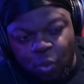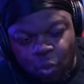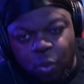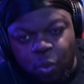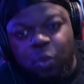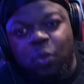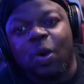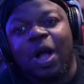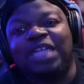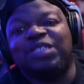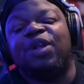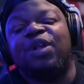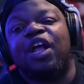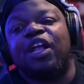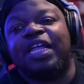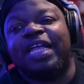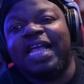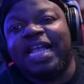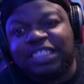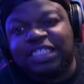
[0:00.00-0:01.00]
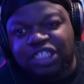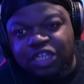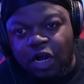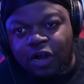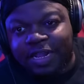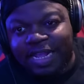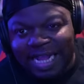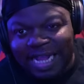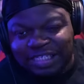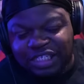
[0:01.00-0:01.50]
Watch when our kids
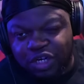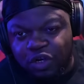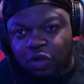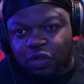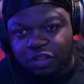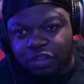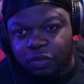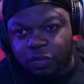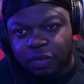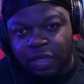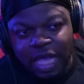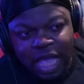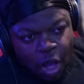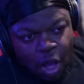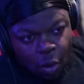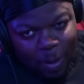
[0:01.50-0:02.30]
start catching on to it.